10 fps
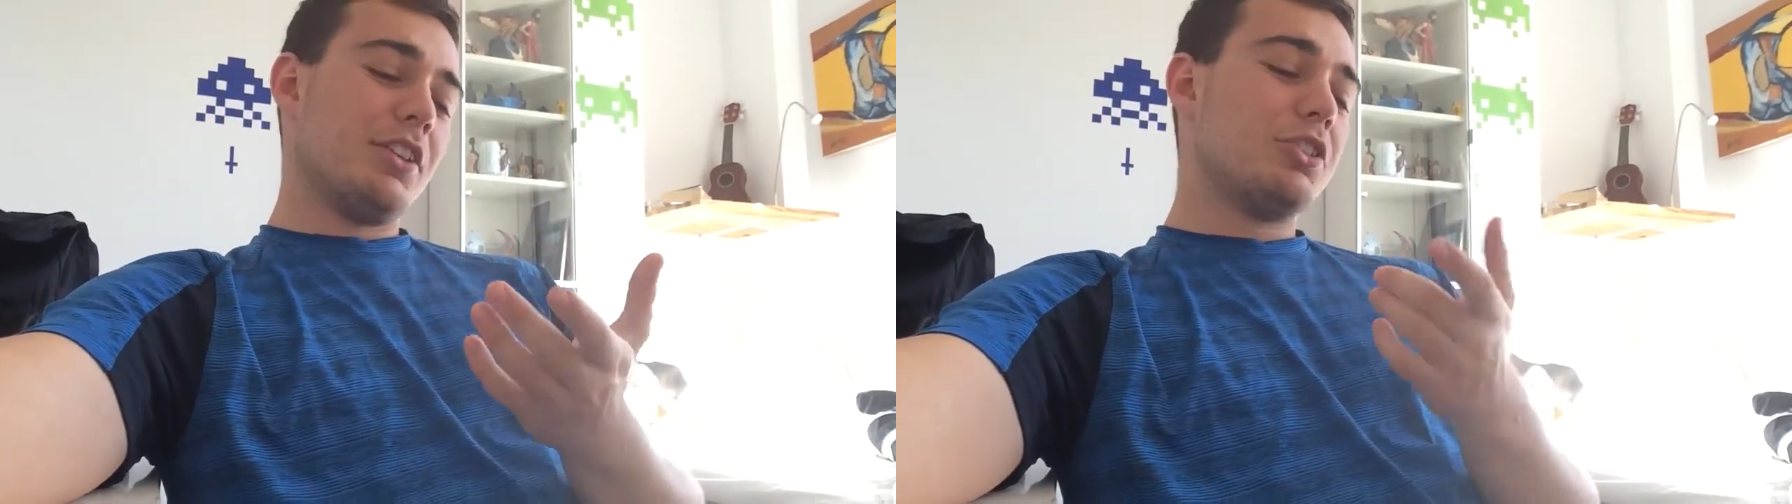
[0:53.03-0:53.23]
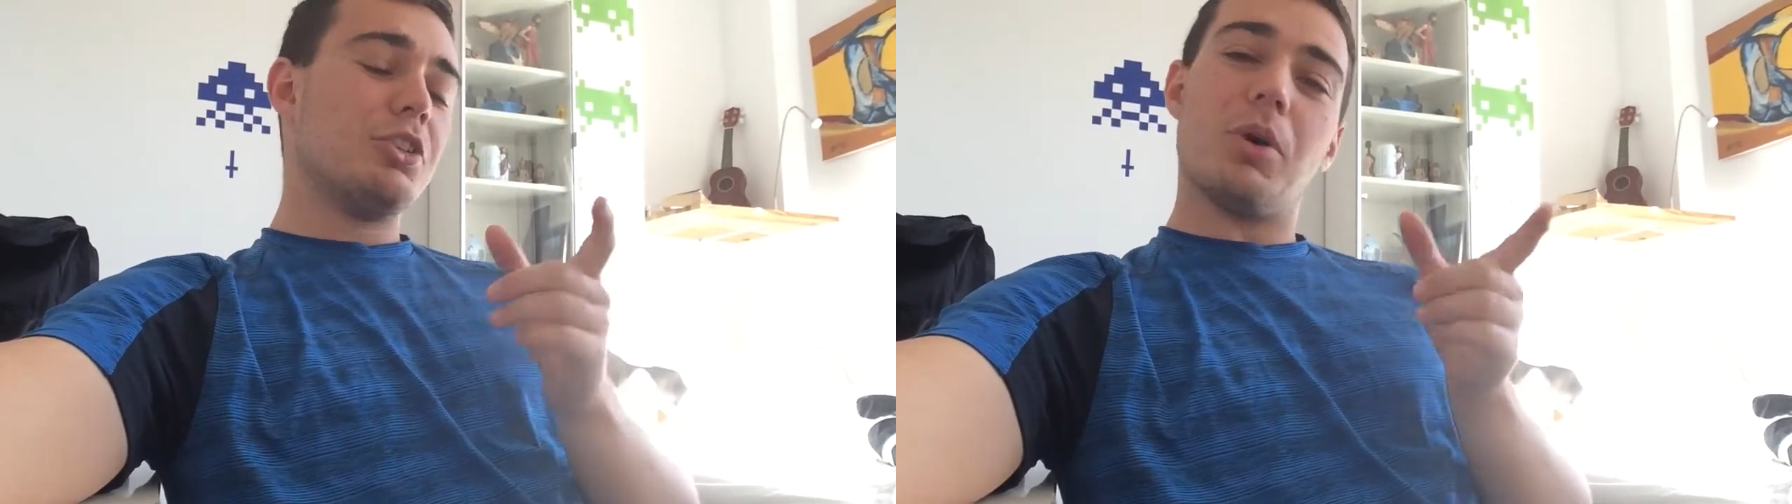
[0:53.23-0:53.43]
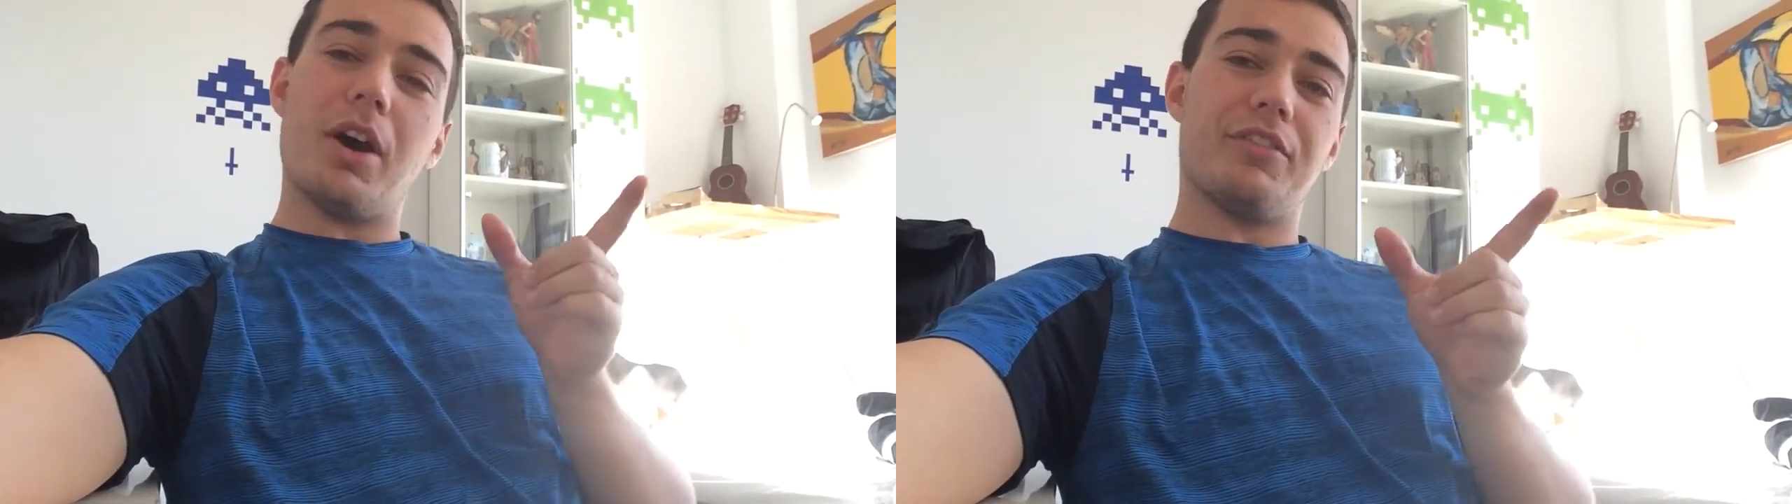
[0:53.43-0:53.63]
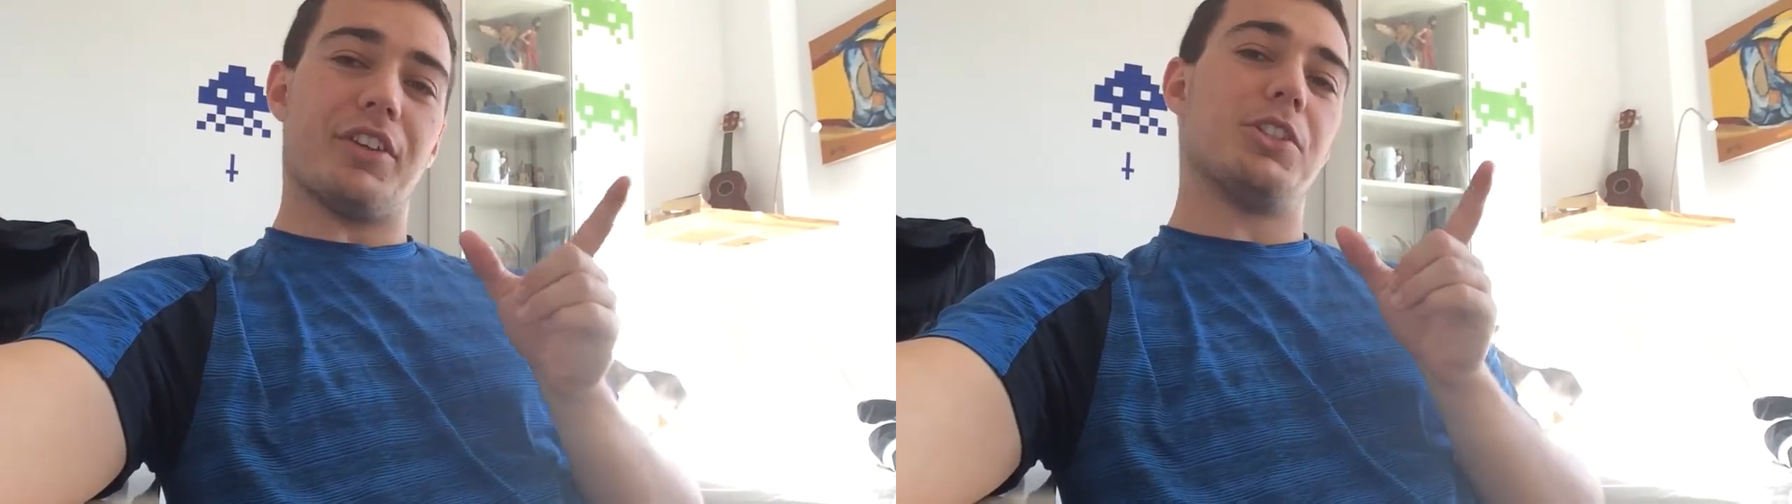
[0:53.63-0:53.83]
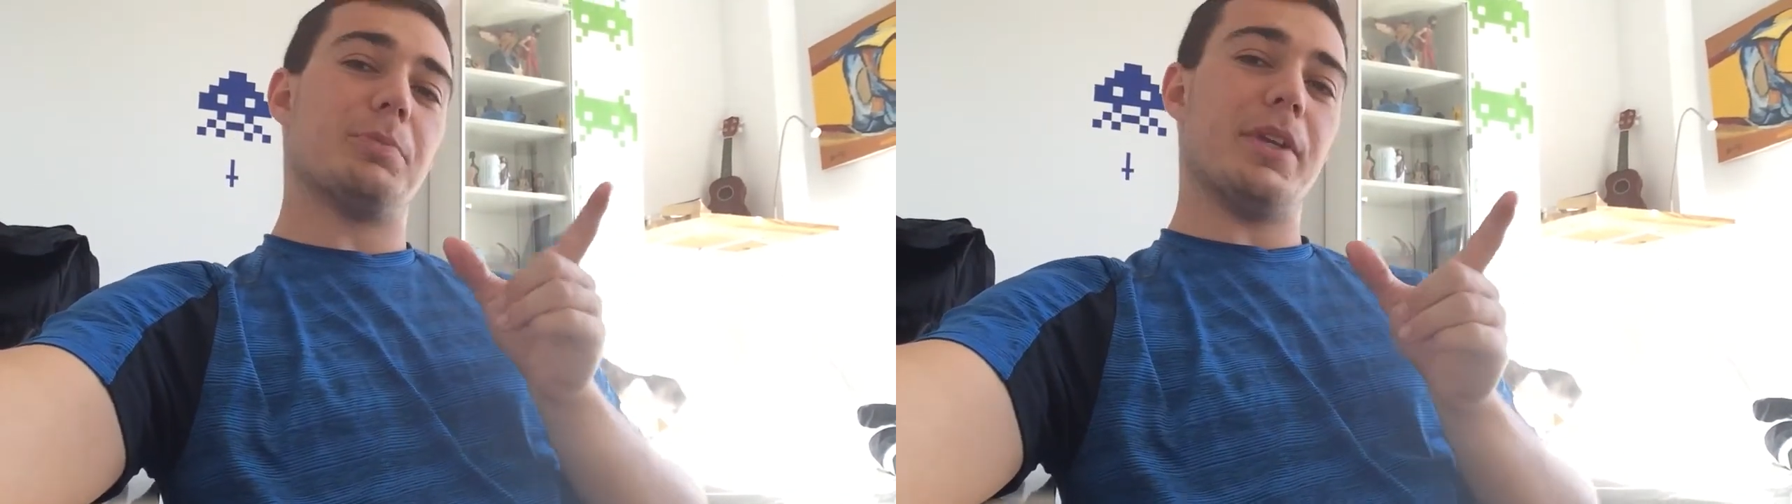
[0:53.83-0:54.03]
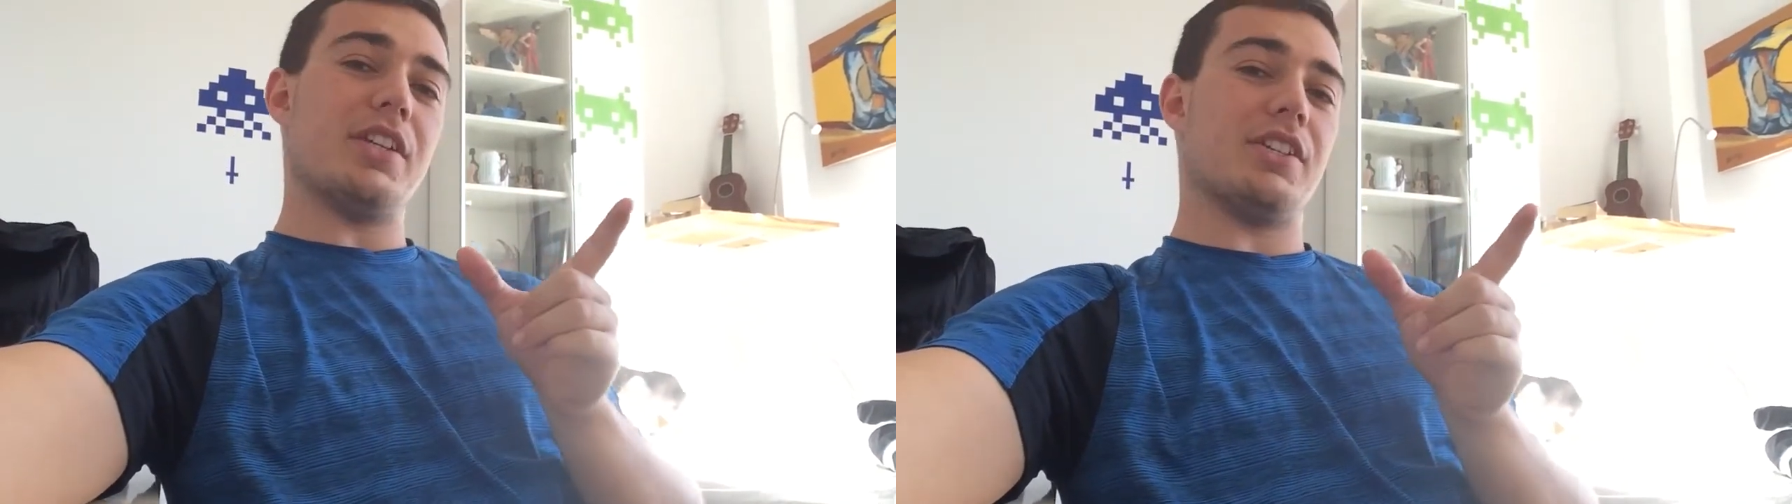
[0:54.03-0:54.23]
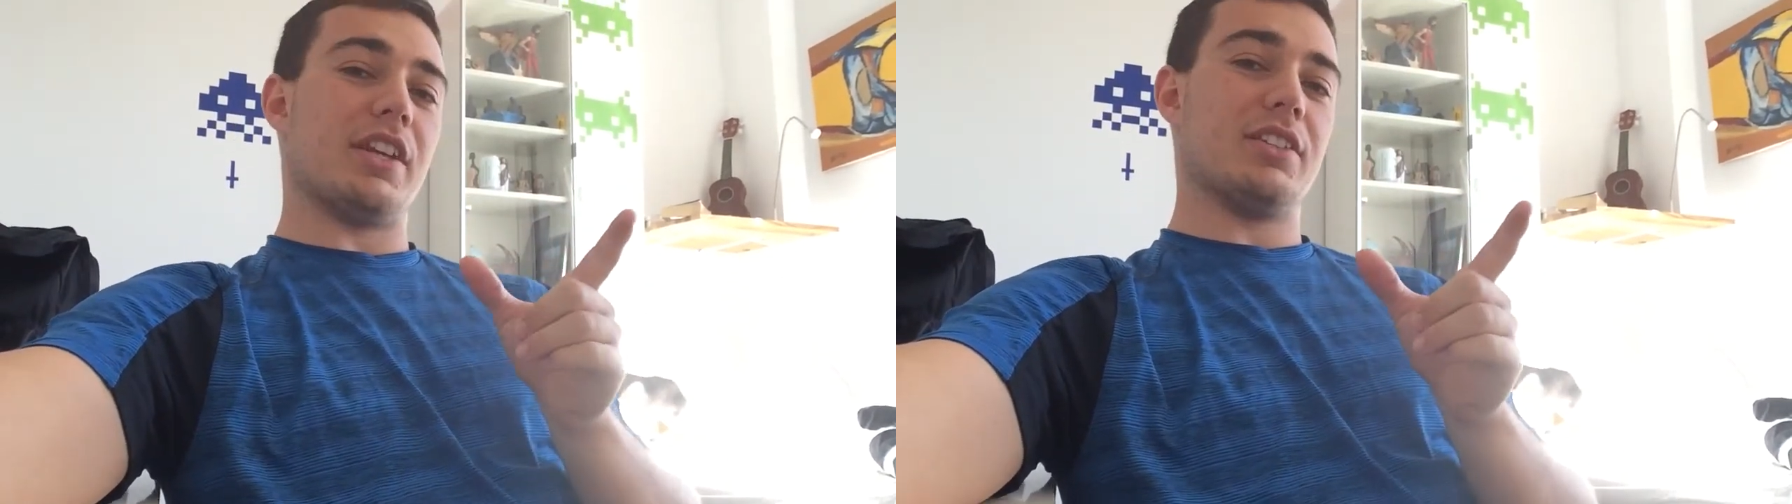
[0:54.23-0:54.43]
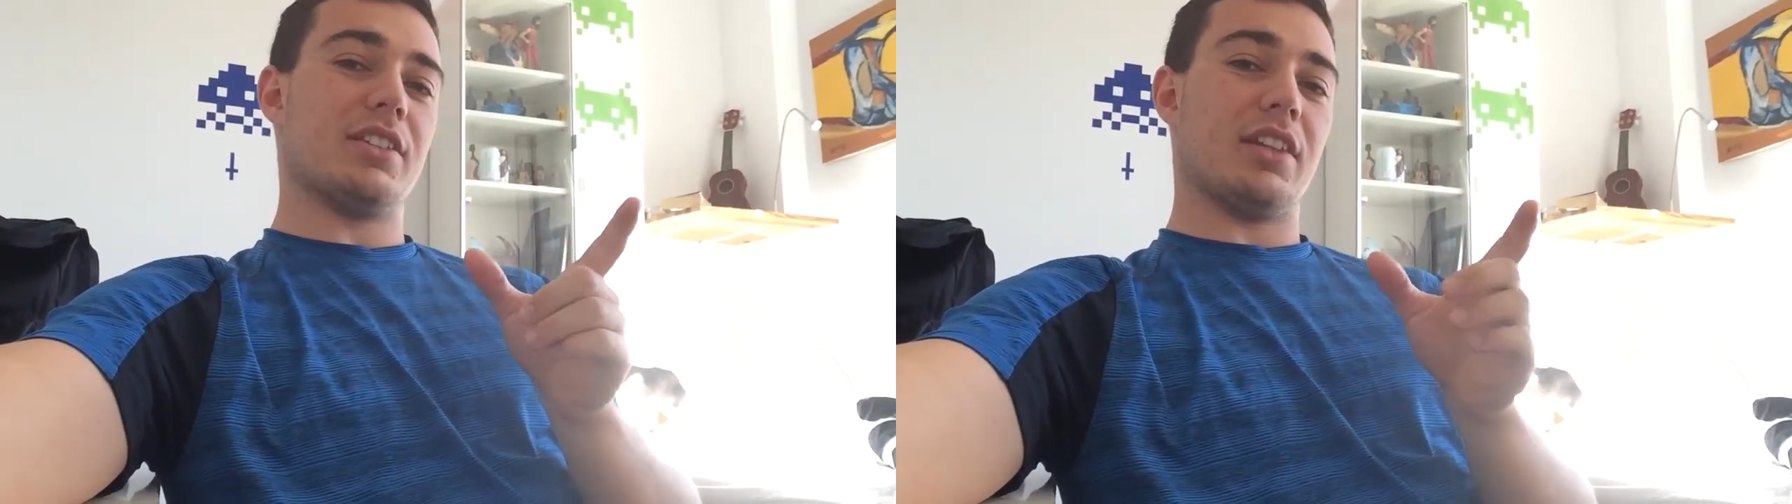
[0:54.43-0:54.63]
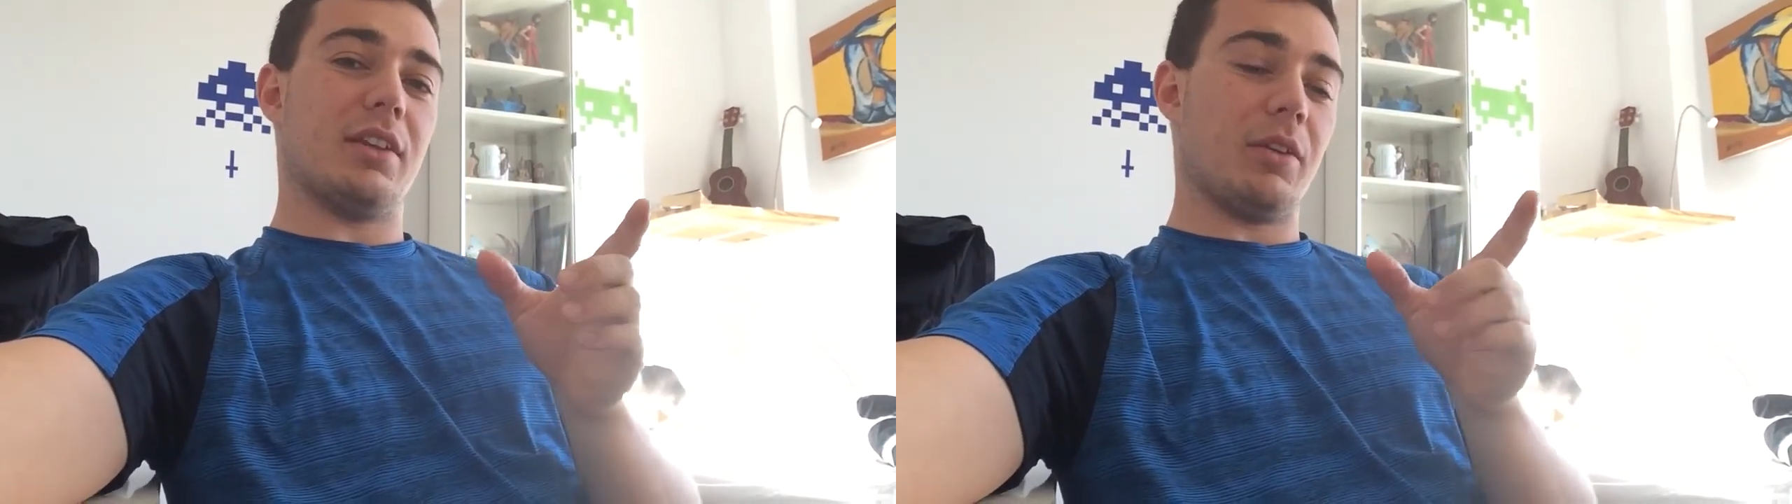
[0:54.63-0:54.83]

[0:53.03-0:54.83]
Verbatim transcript: two other species